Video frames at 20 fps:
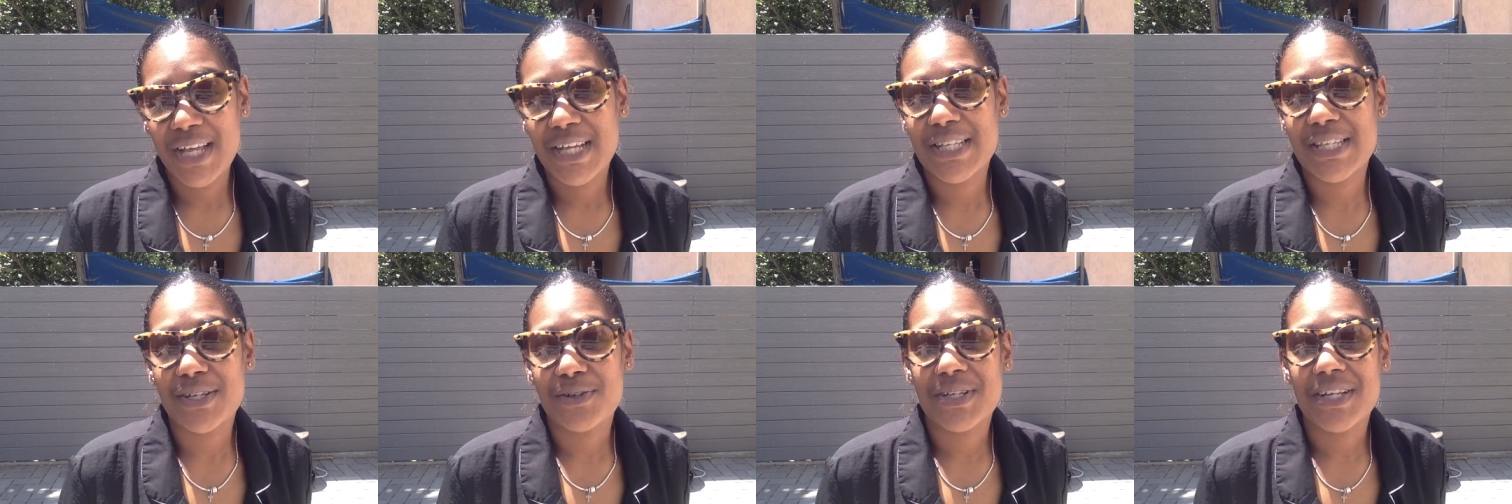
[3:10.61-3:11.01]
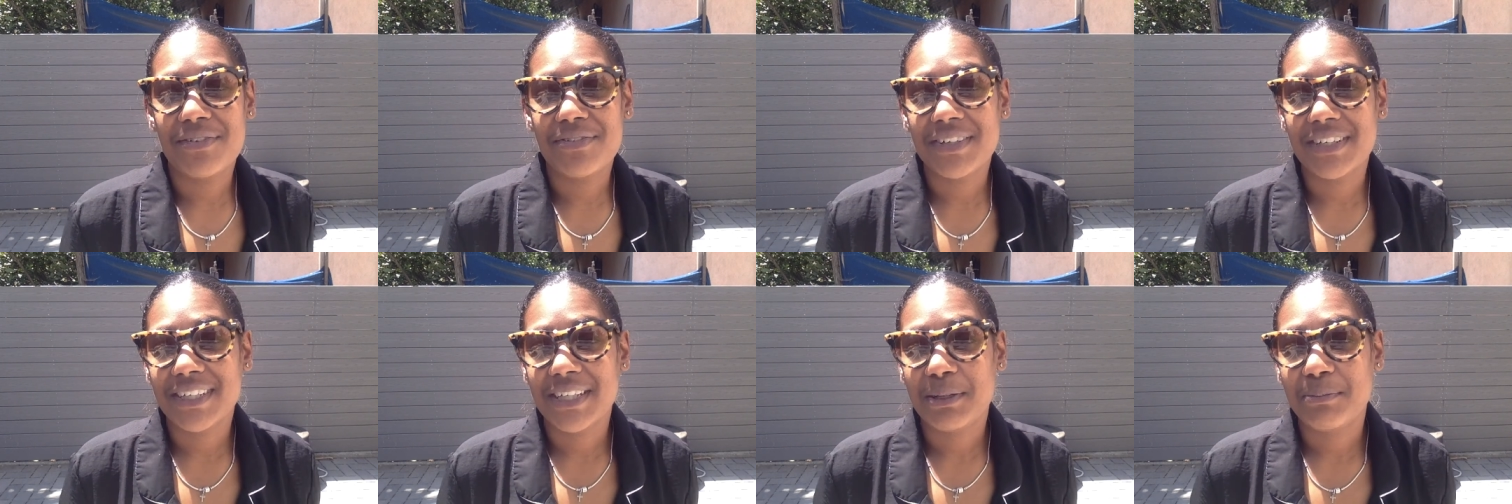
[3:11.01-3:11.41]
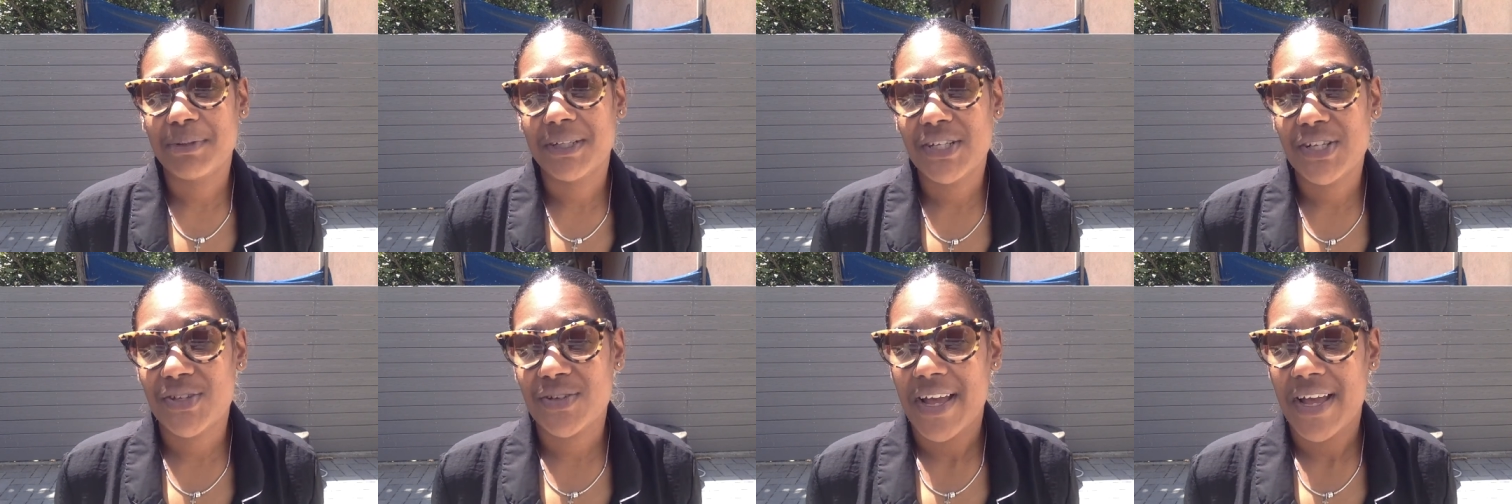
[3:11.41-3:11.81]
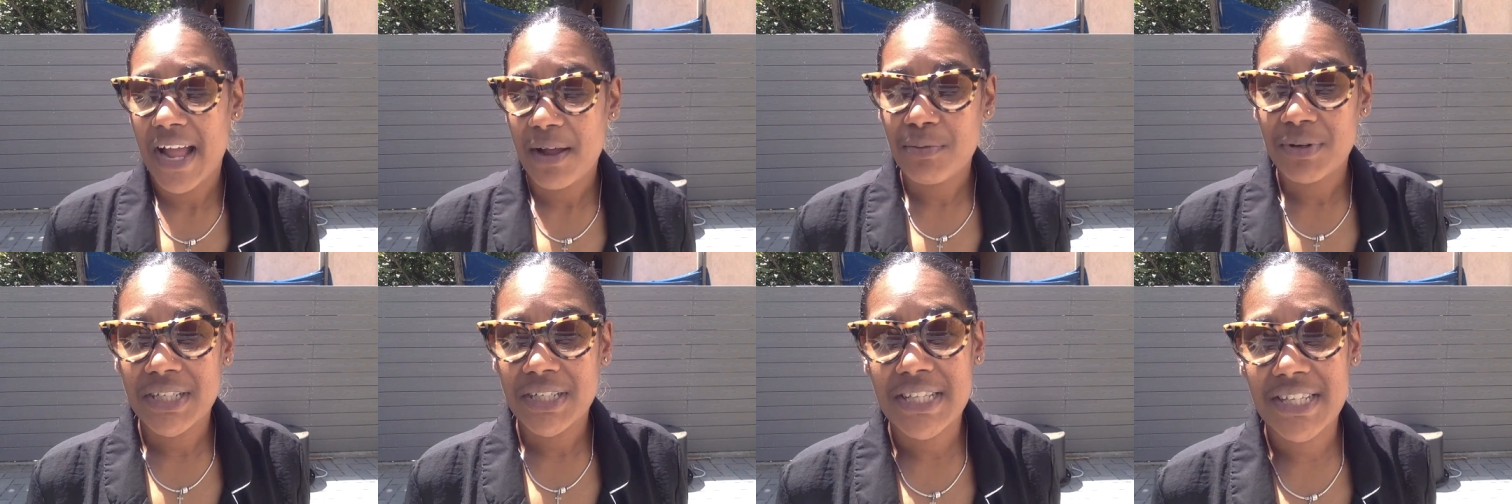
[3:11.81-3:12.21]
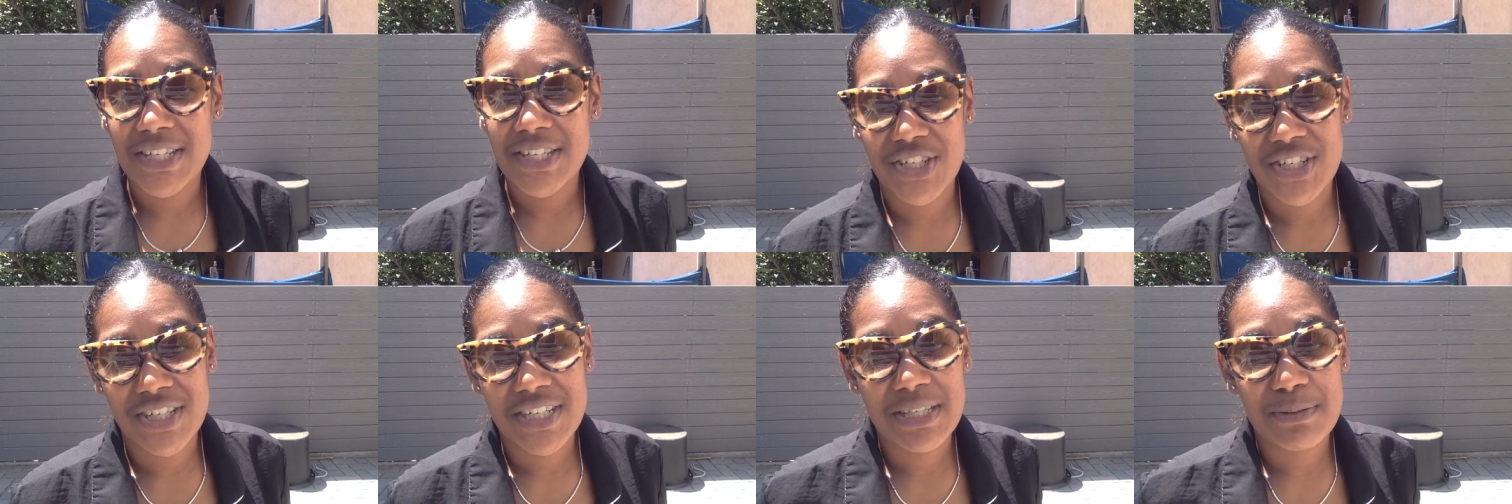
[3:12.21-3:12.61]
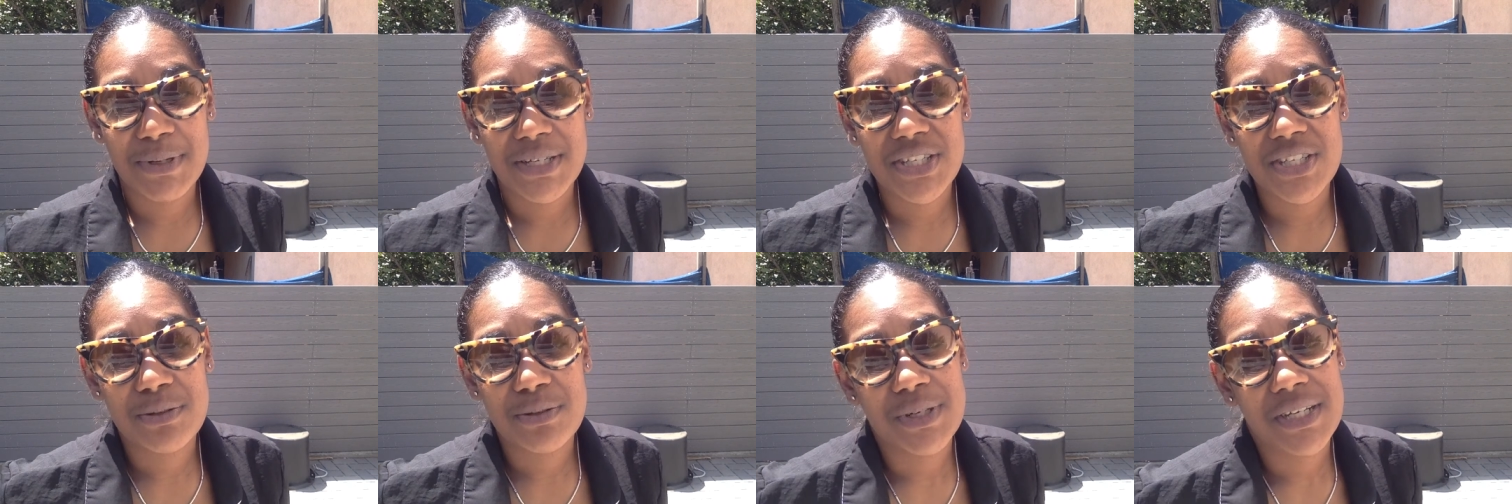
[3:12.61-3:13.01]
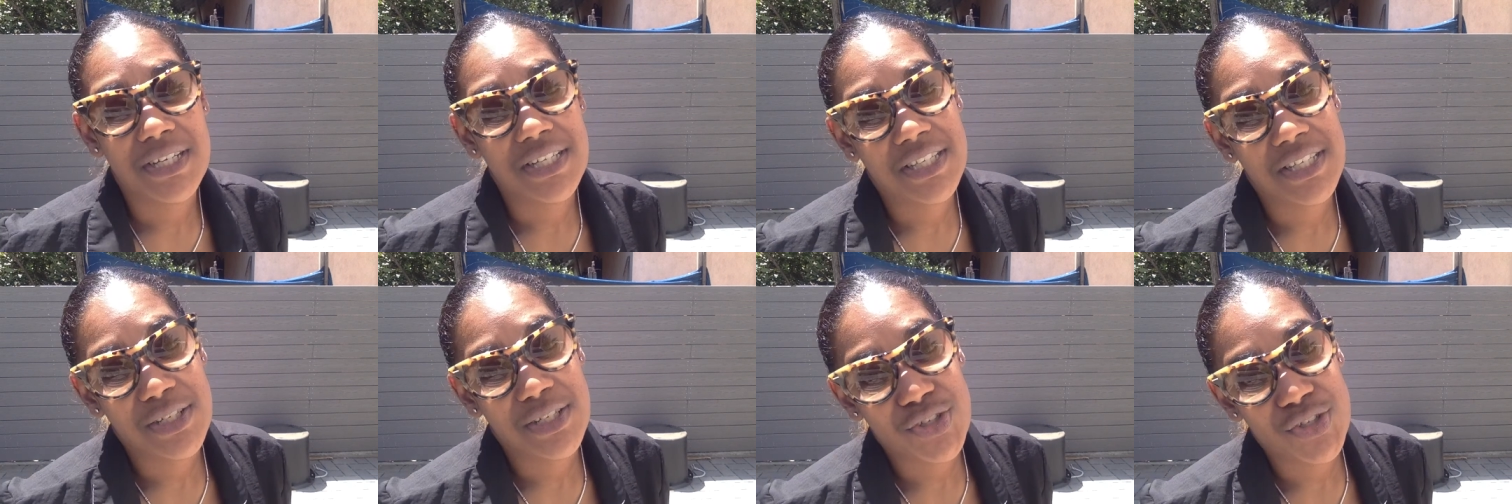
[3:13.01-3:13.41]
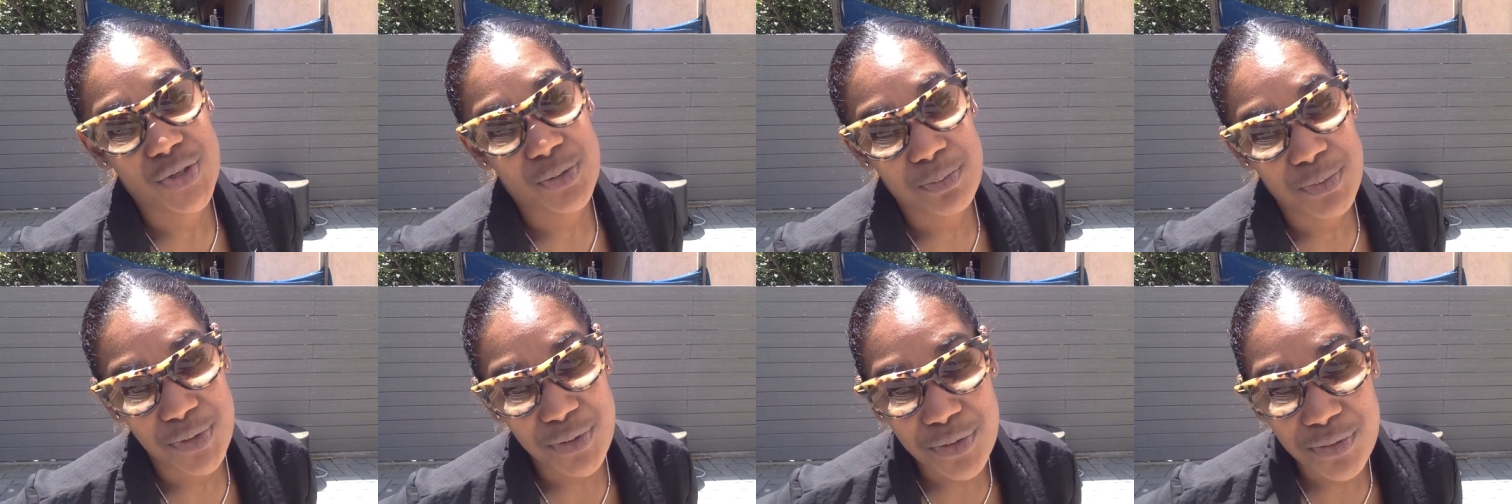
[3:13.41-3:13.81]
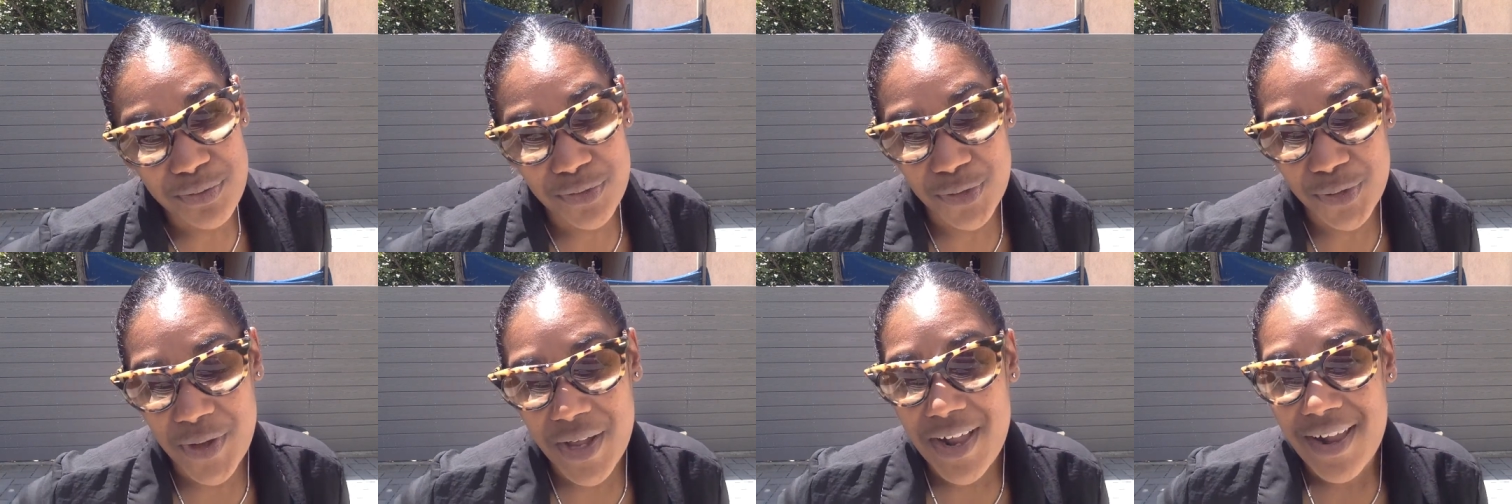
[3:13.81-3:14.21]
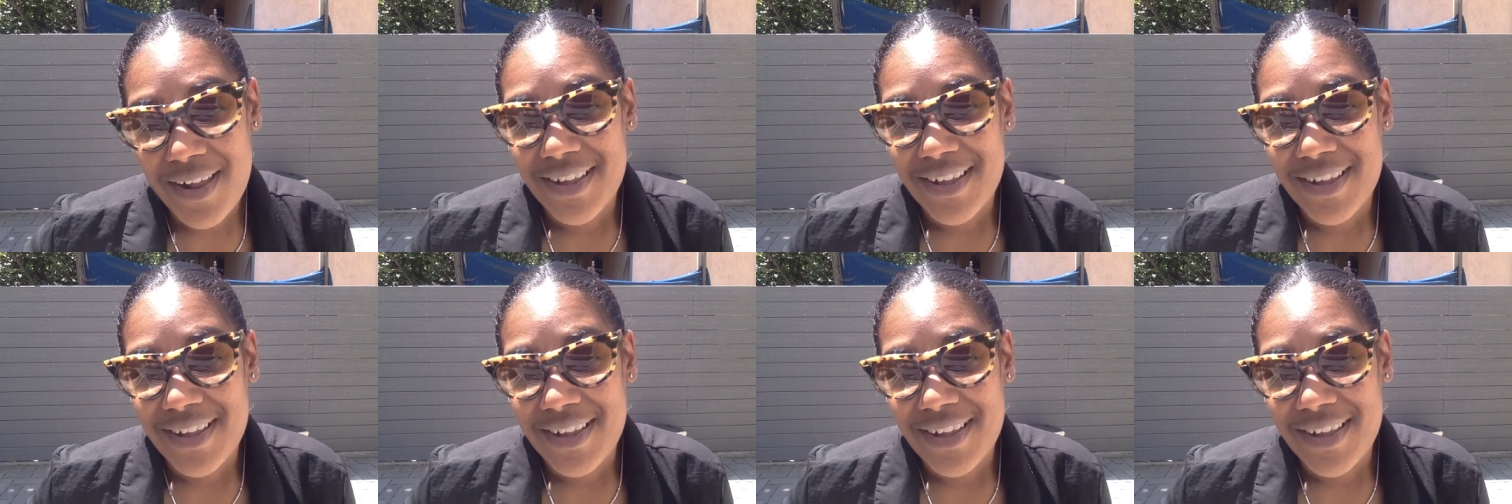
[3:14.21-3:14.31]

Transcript: So definitely, please, I wanted to share this message because it's so beautiful